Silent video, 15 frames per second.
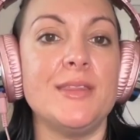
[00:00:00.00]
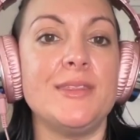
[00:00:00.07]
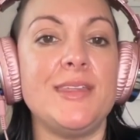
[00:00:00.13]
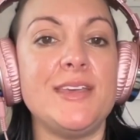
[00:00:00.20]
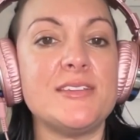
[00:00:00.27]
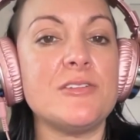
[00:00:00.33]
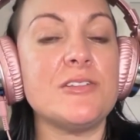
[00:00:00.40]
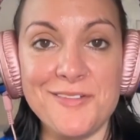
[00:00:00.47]

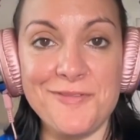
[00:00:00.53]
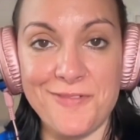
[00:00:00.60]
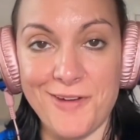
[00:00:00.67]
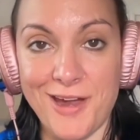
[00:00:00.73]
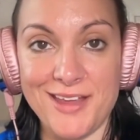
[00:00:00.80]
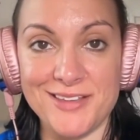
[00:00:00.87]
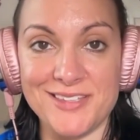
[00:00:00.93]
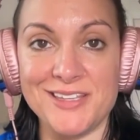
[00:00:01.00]
These are the
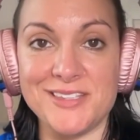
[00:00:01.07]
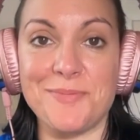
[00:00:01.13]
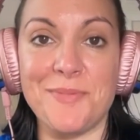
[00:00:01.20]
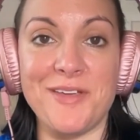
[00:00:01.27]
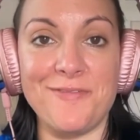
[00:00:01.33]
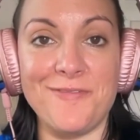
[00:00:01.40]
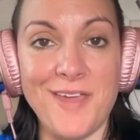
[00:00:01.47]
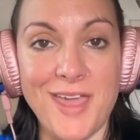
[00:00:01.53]
phrases
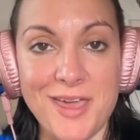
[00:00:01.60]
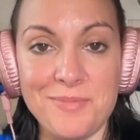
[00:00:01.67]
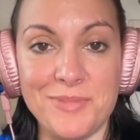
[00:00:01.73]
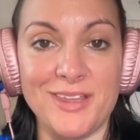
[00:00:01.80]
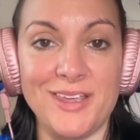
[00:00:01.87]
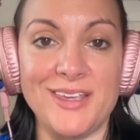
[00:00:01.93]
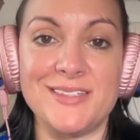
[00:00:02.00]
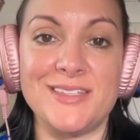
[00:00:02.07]
my
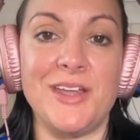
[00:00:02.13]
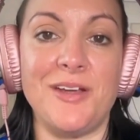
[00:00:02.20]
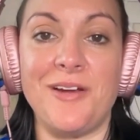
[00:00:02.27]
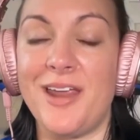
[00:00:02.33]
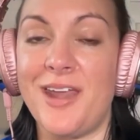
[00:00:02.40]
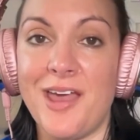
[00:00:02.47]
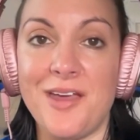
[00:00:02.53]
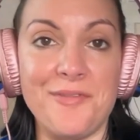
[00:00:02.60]
families hear
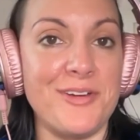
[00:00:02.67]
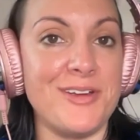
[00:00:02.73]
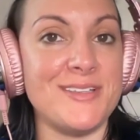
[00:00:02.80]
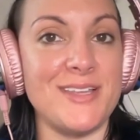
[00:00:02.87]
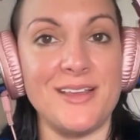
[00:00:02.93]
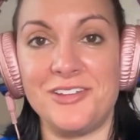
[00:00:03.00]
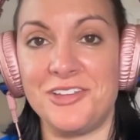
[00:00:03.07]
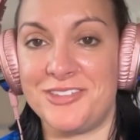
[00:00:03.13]
at every
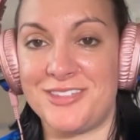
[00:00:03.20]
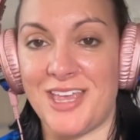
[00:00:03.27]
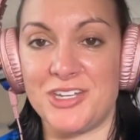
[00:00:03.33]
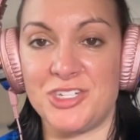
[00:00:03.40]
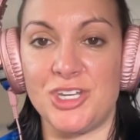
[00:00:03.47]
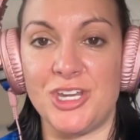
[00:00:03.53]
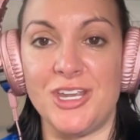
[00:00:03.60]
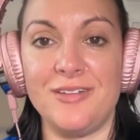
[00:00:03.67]
single
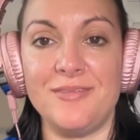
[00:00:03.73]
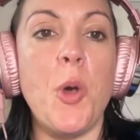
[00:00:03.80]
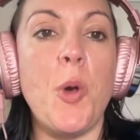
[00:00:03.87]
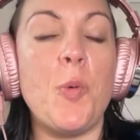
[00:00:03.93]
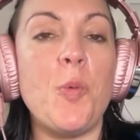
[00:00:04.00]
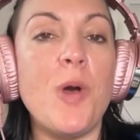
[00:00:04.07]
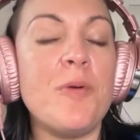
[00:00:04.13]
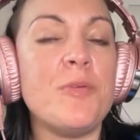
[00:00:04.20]
session.
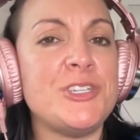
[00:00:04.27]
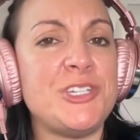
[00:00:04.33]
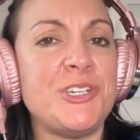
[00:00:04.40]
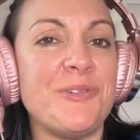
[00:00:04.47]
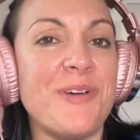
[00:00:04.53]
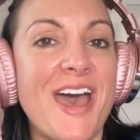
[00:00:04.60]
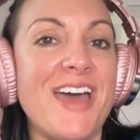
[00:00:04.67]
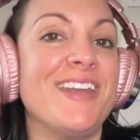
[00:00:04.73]
What would
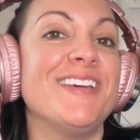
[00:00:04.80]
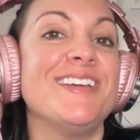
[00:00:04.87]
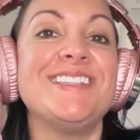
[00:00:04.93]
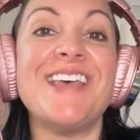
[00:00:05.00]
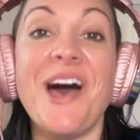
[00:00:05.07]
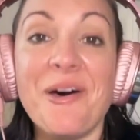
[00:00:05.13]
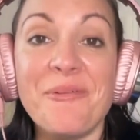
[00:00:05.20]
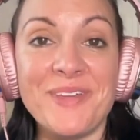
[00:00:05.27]
you add?
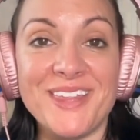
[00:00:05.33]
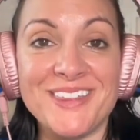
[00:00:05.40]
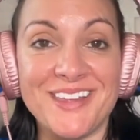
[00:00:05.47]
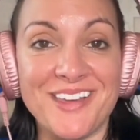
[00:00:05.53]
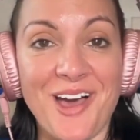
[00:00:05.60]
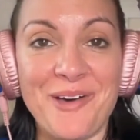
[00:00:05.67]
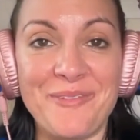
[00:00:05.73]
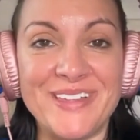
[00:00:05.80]
Tell me in the
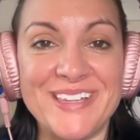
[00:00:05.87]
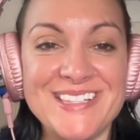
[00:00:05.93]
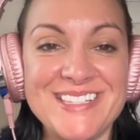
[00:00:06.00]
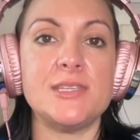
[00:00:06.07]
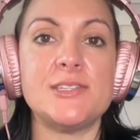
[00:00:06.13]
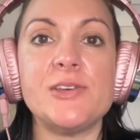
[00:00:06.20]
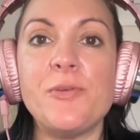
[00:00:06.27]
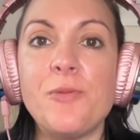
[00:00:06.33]
comments.
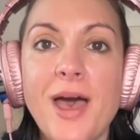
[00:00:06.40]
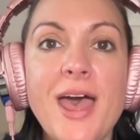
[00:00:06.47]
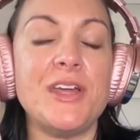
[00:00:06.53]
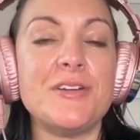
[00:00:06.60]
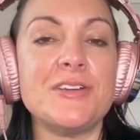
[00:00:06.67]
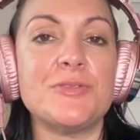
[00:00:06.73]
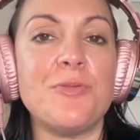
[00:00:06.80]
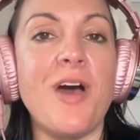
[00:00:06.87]
So
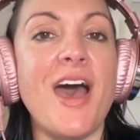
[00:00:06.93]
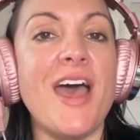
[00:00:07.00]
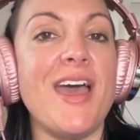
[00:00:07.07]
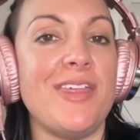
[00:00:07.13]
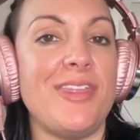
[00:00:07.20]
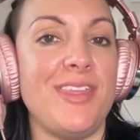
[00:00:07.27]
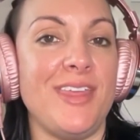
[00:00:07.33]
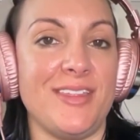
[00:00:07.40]
here's why
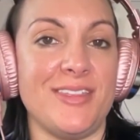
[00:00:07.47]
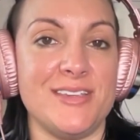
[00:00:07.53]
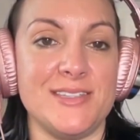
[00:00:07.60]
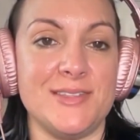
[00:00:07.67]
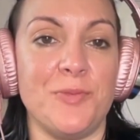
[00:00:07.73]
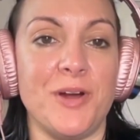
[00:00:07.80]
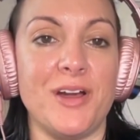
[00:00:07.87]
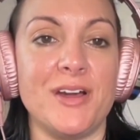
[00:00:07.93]
I think
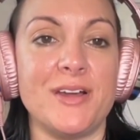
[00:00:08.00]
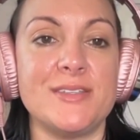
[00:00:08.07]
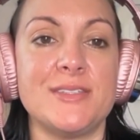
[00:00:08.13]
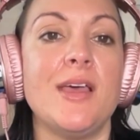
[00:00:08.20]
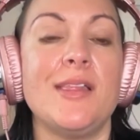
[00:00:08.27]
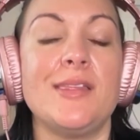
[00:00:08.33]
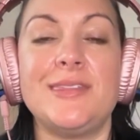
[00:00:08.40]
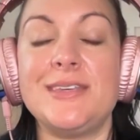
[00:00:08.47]
this
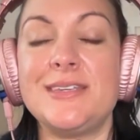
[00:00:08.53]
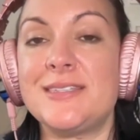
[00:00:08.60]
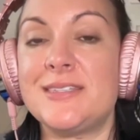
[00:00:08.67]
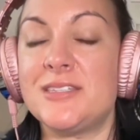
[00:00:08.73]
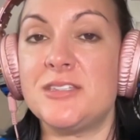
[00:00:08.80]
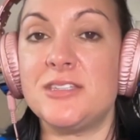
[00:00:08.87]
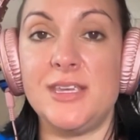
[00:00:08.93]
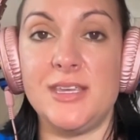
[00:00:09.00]
works.
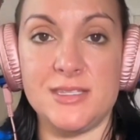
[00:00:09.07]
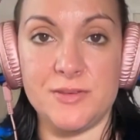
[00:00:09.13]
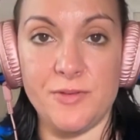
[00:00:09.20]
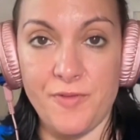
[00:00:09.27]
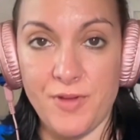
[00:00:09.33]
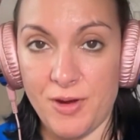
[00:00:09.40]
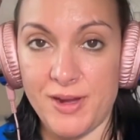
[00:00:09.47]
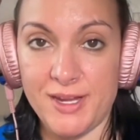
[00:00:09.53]
This is a
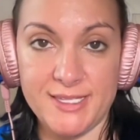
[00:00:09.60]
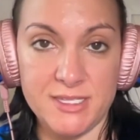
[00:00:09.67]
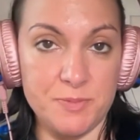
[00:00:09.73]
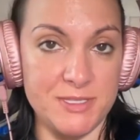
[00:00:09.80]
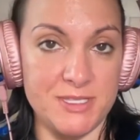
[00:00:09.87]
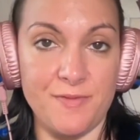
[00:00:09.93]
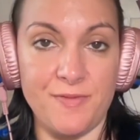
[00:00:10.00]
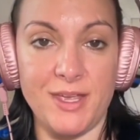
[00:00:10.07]
very
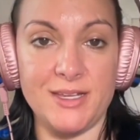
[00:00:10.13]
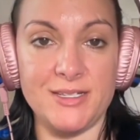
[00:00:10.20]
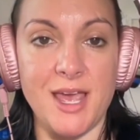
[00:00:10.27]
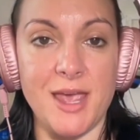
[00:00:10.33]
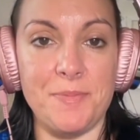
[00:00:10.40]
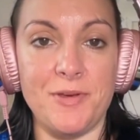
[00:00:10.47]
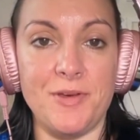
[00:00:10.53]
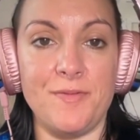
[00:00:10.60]
specific
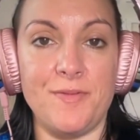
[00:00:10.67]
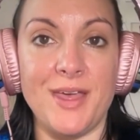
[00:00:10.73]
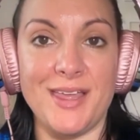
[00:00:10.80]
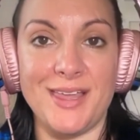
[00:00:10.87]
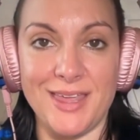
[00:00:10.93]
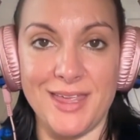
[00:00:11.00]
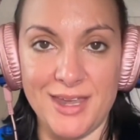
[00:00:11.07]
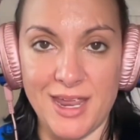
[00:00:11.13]
type of
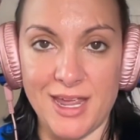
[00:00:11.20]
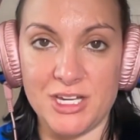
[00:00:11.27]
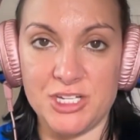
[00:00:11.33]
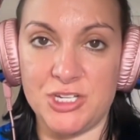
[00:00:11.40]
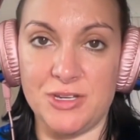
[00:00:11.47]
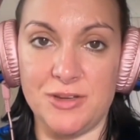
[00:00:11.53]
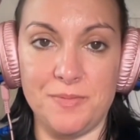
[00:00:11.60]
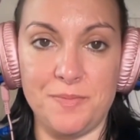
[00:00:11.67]

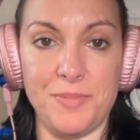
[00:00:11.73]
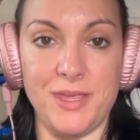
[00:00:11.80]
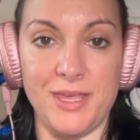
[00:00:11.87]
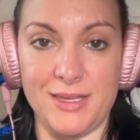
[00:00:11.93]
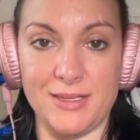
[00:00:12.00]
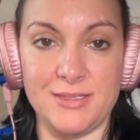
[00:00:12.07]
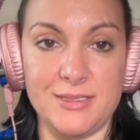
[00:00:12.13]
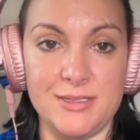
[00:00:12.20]
connection
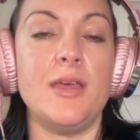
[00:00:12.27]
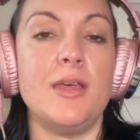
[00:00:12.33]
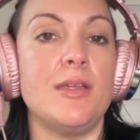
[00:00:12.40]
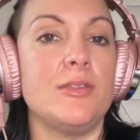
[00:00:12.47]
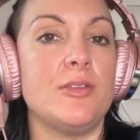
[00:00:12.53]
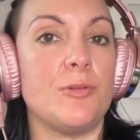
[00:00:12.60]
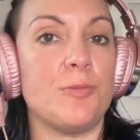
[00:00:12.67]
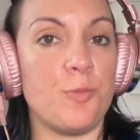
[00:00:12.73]
piece.
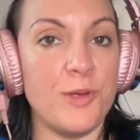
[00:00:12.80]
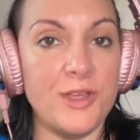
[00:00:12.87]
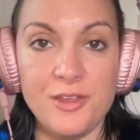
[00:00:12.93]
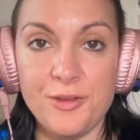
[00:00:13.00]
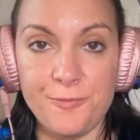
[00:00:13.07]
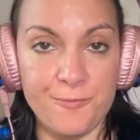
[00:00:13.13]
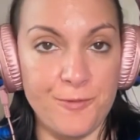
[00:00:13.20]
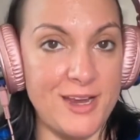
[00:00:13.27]
They're
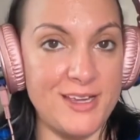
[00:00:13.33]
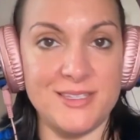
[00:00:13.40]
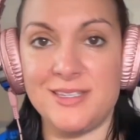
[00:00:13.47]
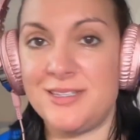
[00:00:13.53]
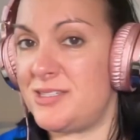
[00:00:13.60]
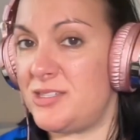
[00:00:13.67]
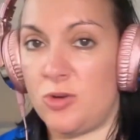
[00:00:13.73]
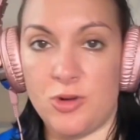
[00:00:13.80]
real
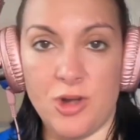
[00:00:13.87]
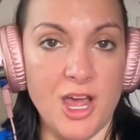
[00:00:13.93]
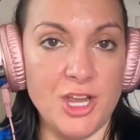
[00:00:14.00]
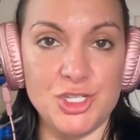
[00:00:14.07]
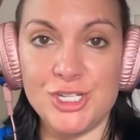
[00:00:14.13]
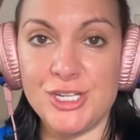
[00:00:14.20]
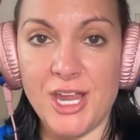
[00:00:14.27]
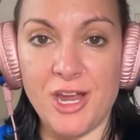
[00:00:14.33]
phrases. They're not
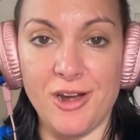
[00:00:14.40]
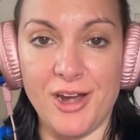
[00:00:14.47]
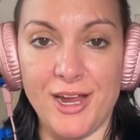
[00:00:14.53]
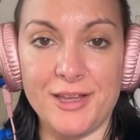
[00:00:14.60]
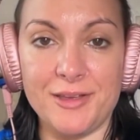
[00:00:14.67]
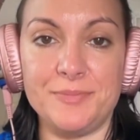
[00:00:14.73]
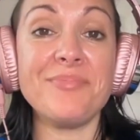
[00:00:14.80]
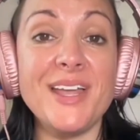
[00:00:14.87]

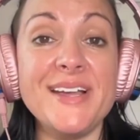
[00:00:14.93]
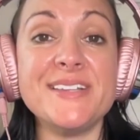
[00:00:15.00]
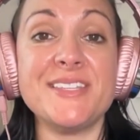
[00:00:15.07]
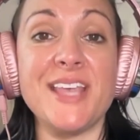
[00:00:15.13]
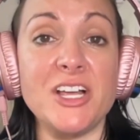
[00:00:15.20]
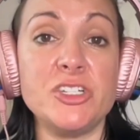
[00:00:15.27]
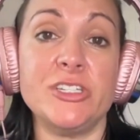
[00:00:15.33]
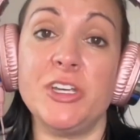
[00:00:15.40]
generic. It's
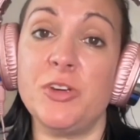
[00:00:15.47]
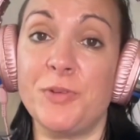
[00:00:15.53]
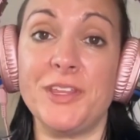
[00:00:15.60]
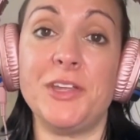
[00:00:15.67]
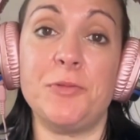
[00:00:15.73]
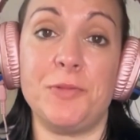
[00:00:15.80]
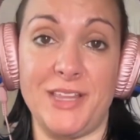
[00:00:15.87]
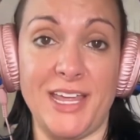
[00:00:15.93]
actually
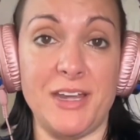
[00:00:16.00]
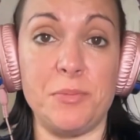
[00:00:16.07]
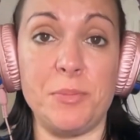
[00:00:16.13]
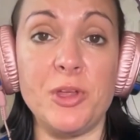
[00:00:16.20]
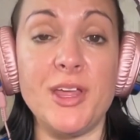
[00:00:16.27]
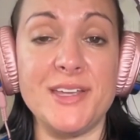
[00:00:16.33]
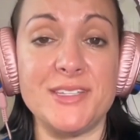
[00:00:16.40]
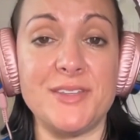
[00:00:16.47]
really
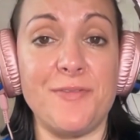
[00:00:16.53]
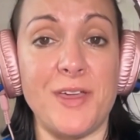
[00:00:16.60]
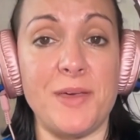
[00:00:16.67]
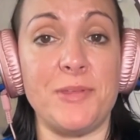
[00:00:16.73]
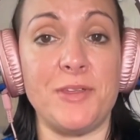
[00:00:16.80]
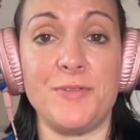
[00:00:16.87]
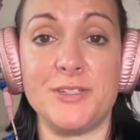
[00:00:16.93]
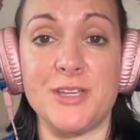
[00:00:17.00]
relatable as a
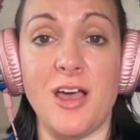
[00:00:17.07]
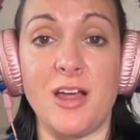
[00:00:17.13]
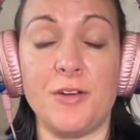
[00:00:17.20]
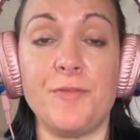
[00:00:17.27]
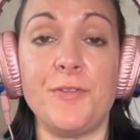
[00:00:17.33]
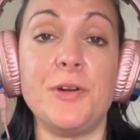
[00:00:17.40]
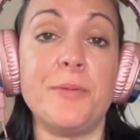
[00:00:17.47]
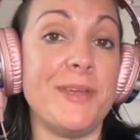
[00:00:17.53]
family
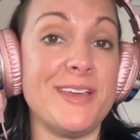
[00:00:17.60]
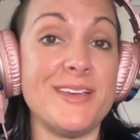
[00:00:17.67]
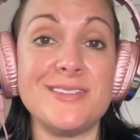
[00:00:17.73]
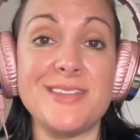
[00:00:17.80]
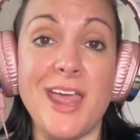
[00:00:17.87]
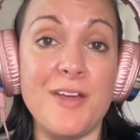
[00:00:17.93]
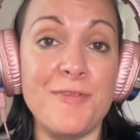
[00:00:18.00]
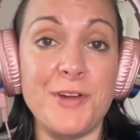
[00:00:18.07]
photographer because
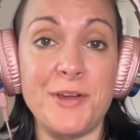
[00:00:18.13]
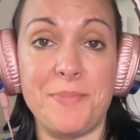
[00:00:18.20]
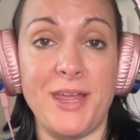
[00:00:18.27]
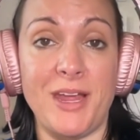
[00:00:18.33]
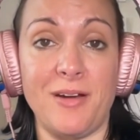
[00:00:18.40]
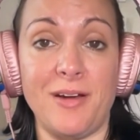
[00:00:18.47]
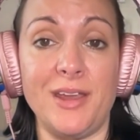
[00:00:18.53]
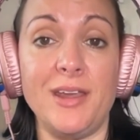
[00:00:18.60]
every
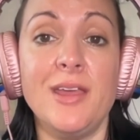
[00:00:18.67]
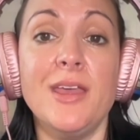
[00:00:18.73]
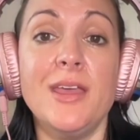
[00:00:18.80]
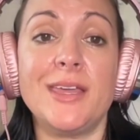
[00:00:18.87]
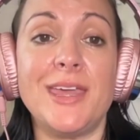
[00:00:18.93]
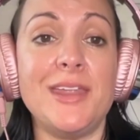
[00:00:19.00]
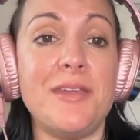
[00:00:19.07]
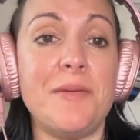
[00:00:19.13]
parent
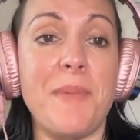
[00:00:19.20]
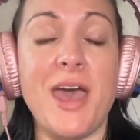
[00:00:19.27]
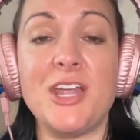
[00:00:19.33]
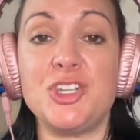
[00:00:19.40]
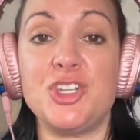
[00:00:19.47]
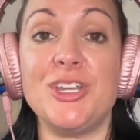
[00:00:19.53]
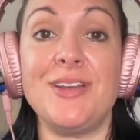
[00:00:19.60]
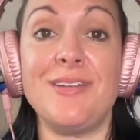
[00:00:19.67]
can
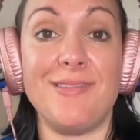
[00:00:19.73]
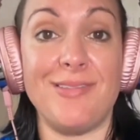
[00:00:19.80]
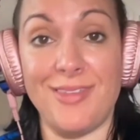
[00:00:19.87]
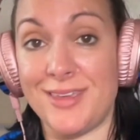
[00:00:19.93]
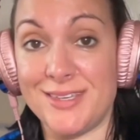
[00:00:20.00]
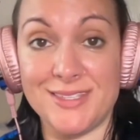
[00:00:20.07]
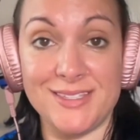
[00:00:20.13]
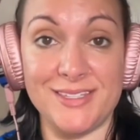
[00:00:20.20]
imagine
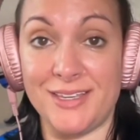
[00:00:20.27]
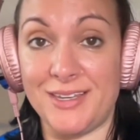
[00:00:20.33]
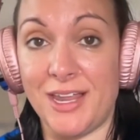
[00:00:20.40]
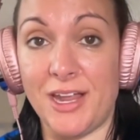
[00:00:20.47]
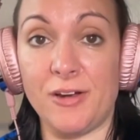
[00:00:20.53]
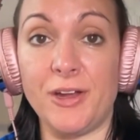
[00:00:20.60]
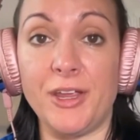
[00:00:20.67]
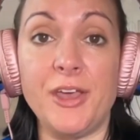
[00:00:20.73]
this
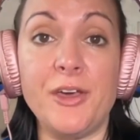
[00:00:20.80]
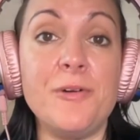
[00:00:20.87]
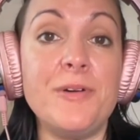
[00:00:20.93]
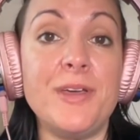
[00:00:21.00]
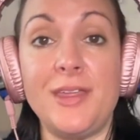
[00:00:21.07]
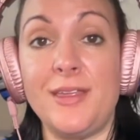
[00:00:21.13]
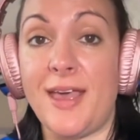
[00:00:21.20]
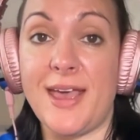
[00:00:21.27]
scenario
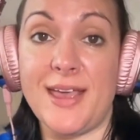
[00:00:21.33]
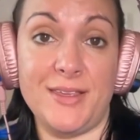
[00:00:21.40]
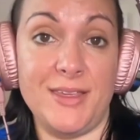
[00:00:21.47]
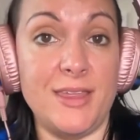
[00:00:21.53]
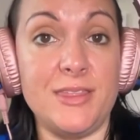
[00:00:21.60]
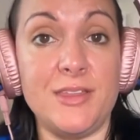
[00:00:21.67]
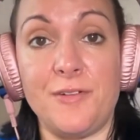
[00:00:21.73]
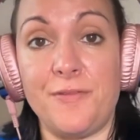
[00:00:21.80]

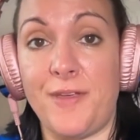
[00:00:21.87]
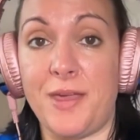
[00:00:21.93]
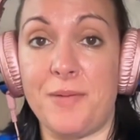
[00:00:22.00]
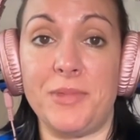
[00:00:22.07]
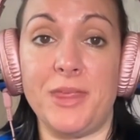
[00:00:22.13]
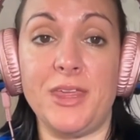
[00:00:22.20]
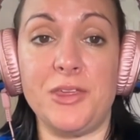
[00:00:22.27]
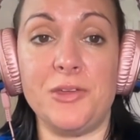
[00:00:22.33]
in their
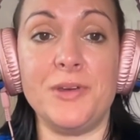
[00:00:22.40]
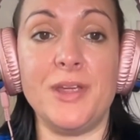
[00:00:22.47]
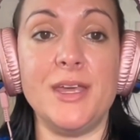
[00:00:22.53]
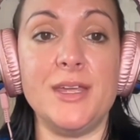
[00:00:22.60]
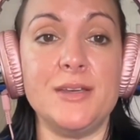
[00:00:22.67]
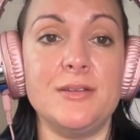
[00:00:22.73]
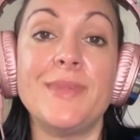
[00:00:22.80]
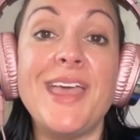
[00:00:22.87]
family unit,
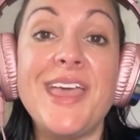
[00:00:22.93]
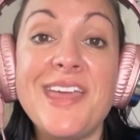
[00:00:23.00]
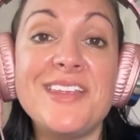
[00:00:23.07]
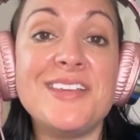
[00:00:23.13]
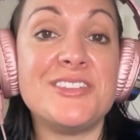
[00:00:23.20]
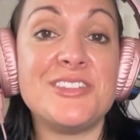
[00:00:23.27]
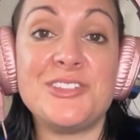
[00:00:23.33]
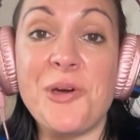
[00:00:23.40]
and
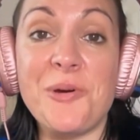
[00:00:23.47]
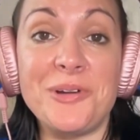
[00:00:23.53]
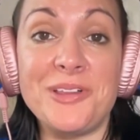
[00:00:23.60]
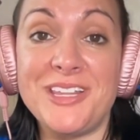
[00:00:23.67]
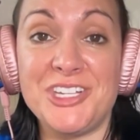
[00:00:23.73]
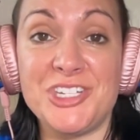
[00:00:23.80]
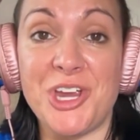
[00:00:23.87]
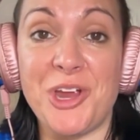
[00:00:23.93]
it's
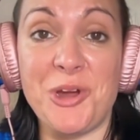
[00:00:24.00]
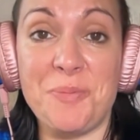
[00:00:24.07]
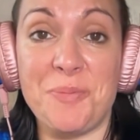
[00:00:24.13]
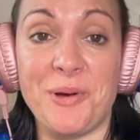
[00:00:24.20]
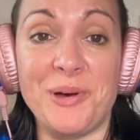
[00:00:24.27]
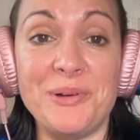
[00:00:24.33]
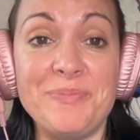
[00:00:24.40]
totally shareable.